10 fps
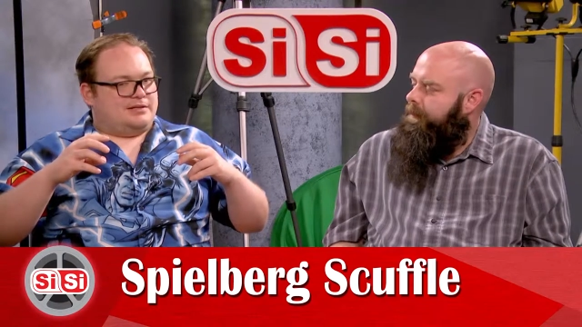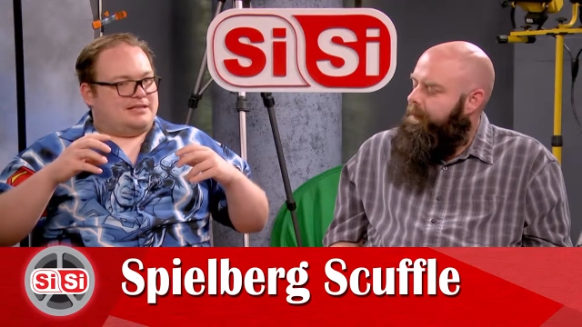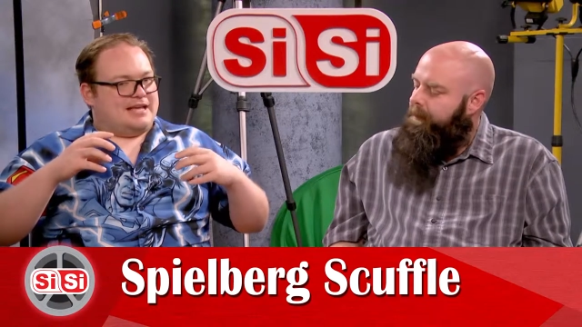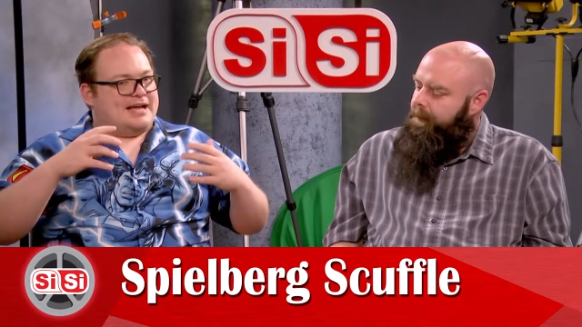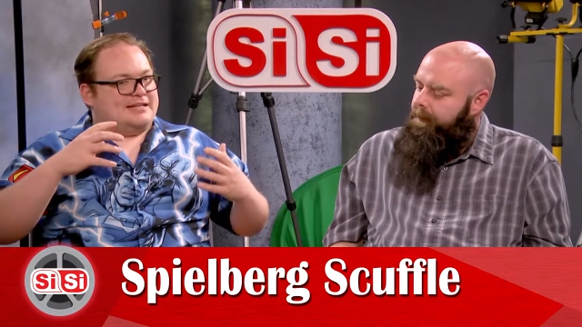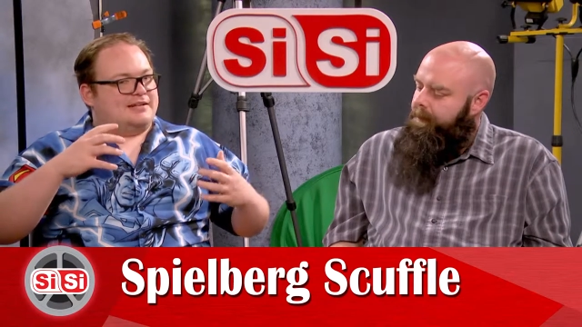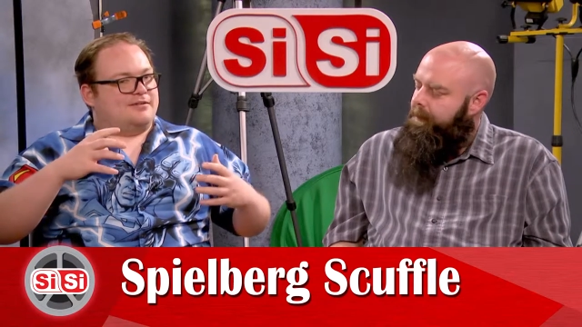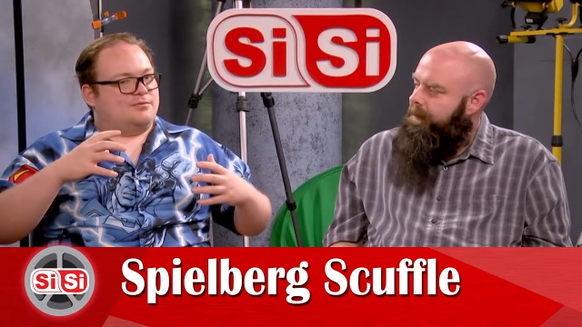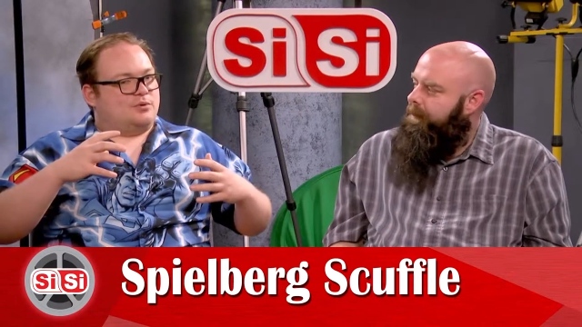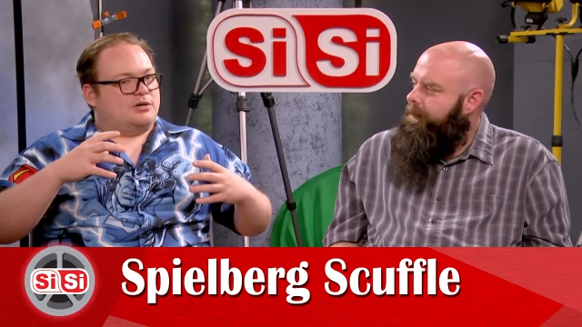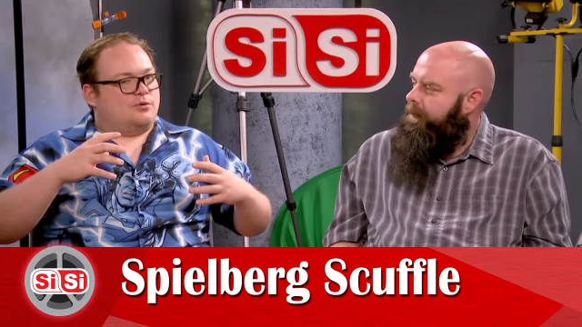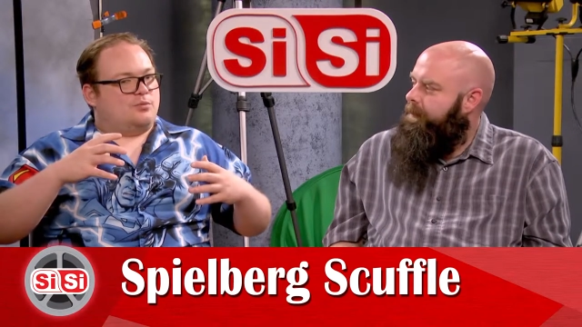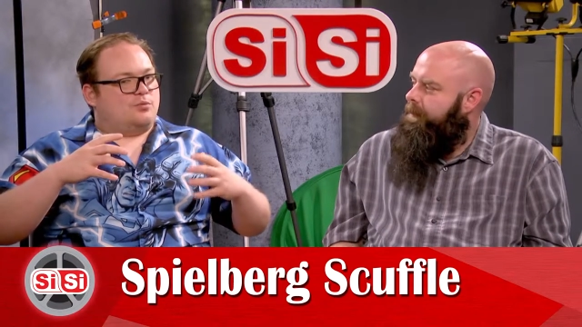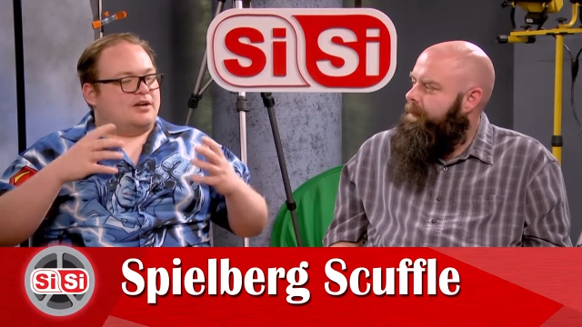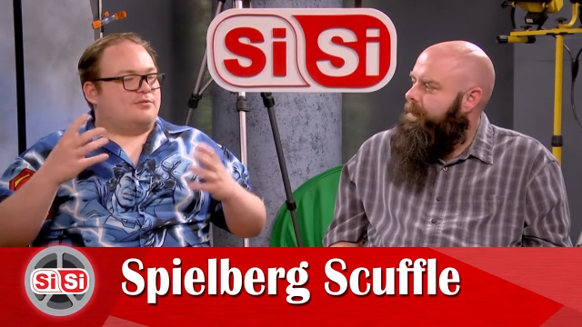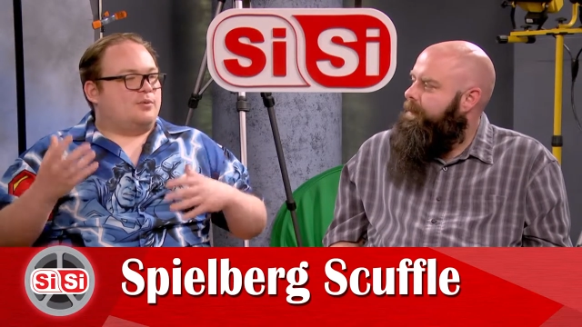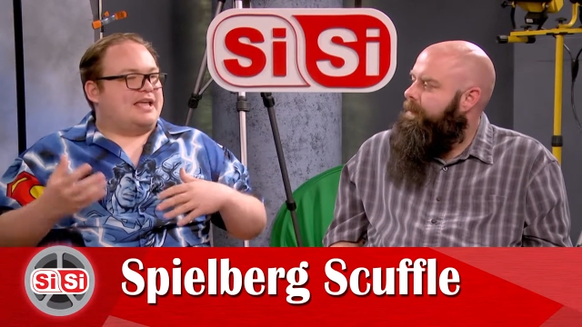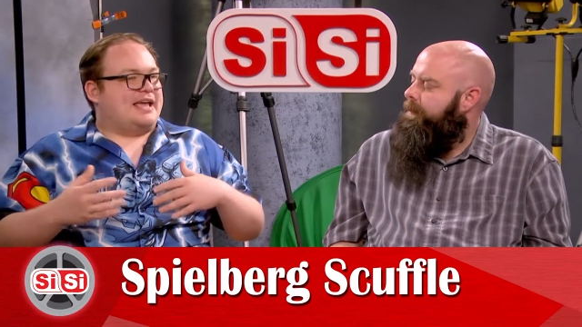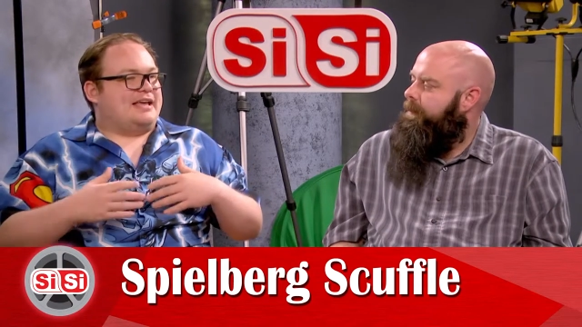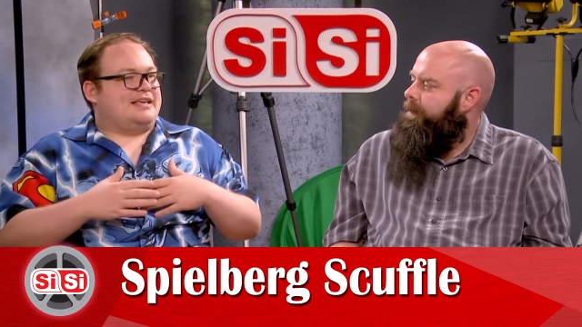Speaker 1: the idea of, well, what if we
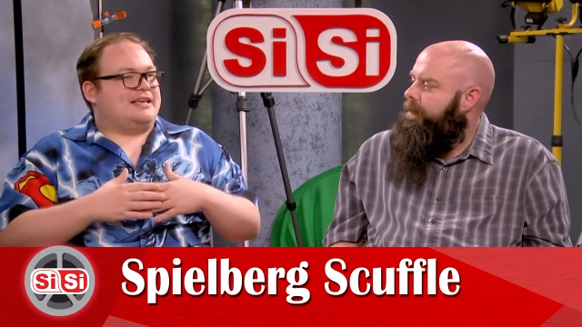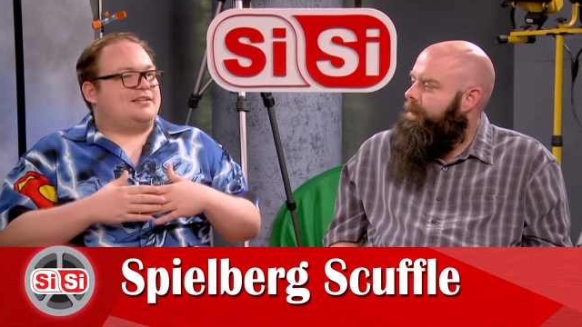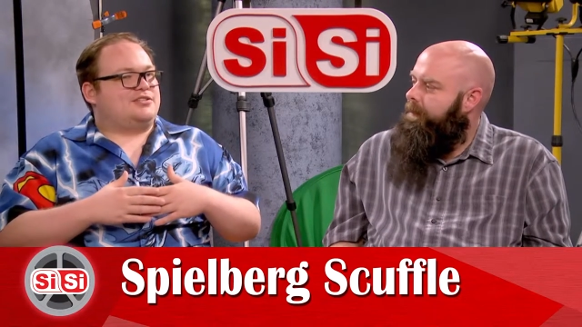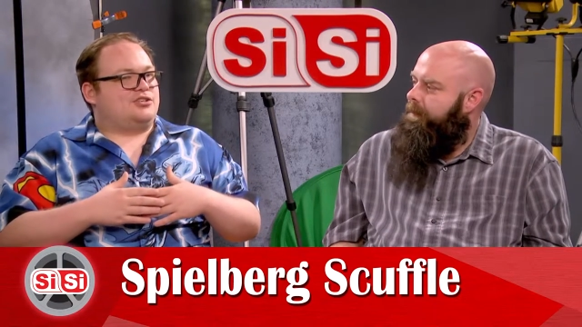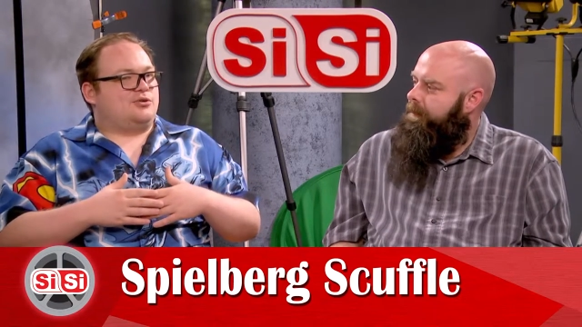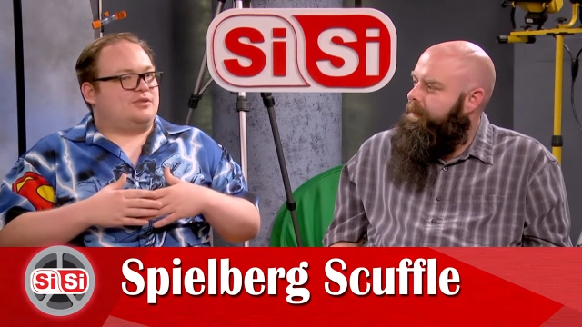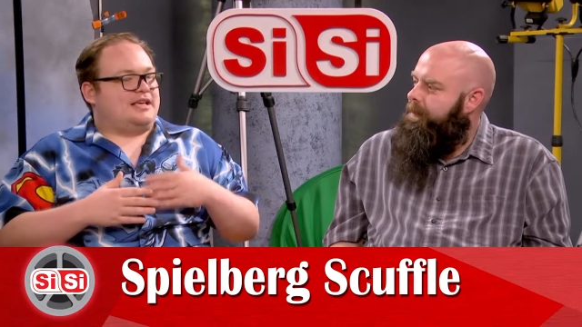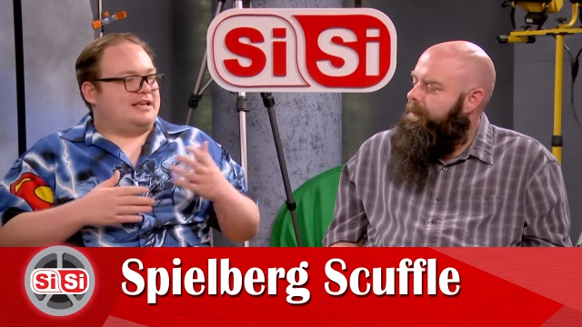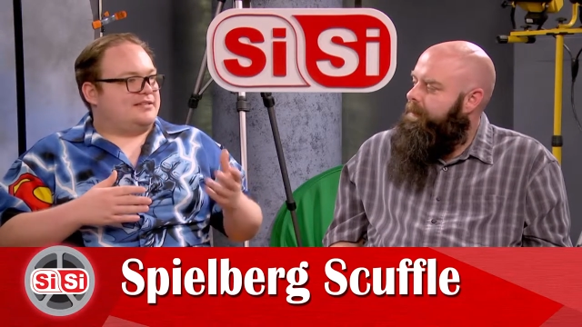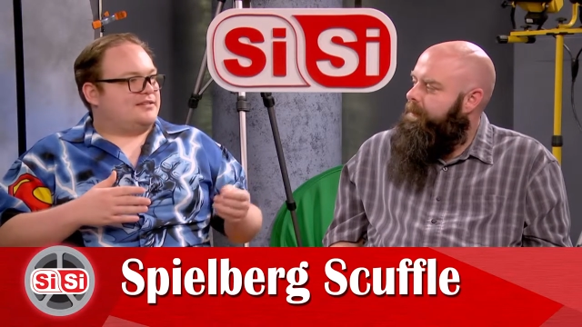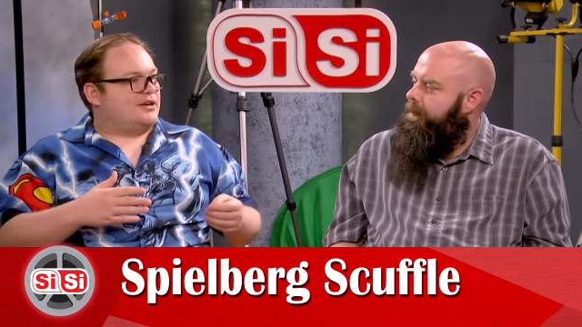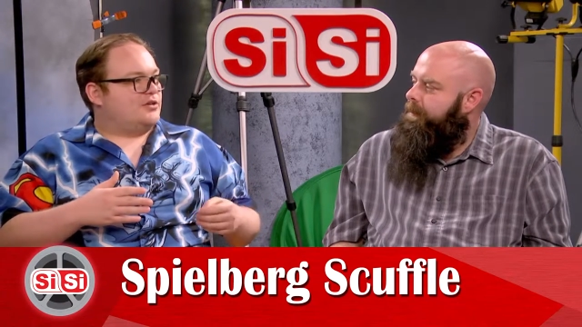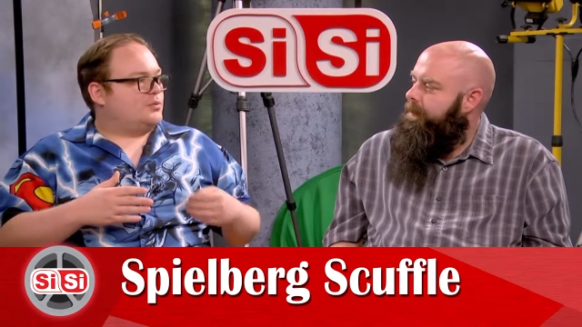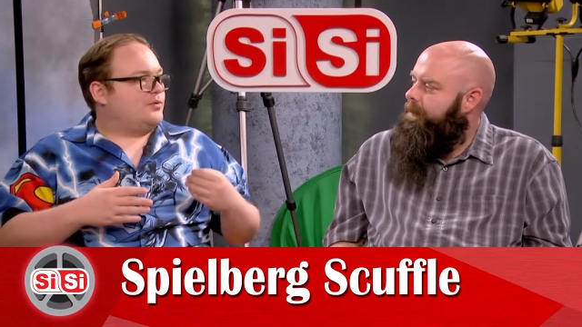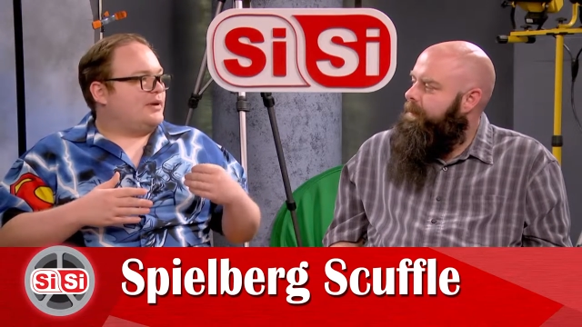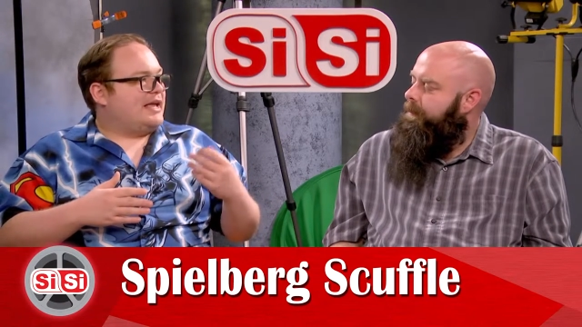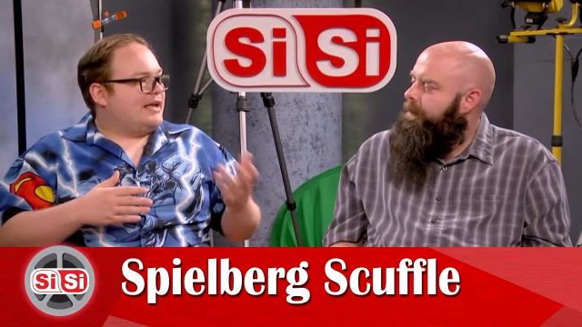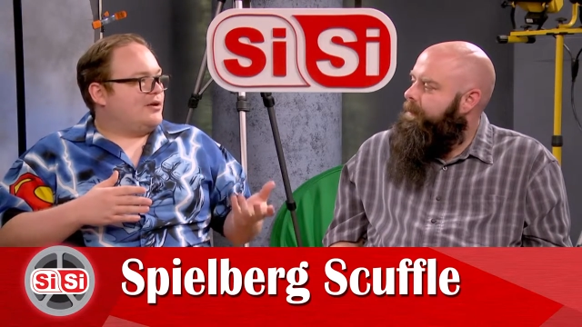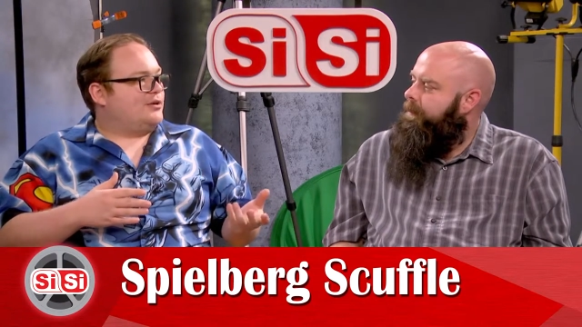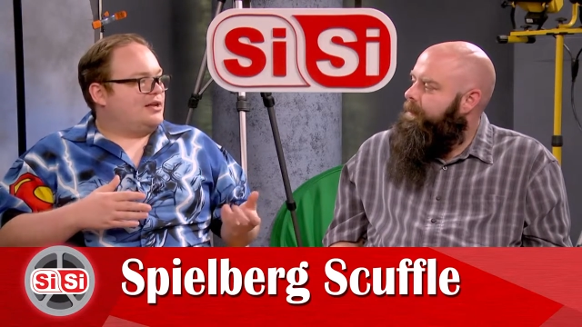can't get to the East Coast? What if we
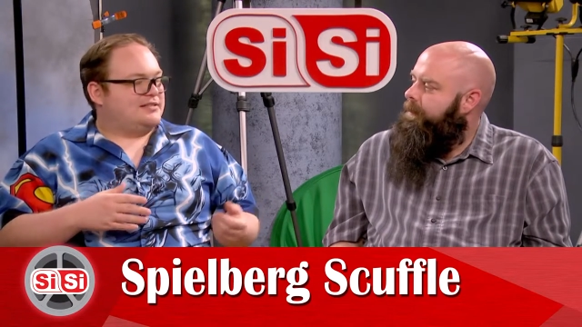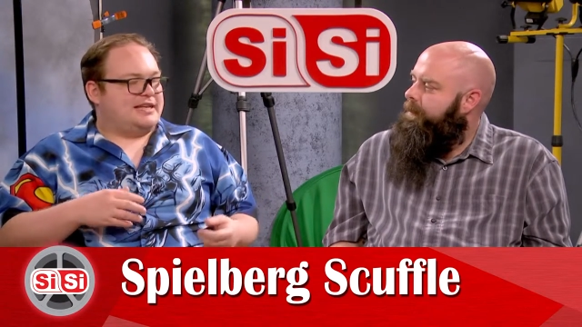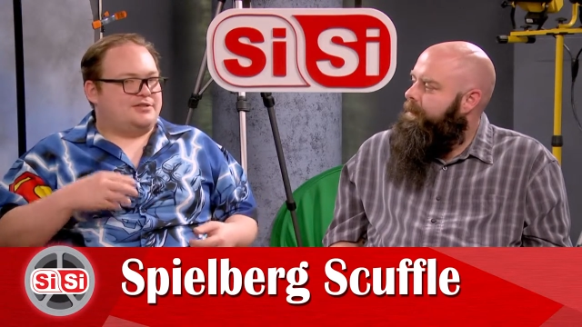can't go to Los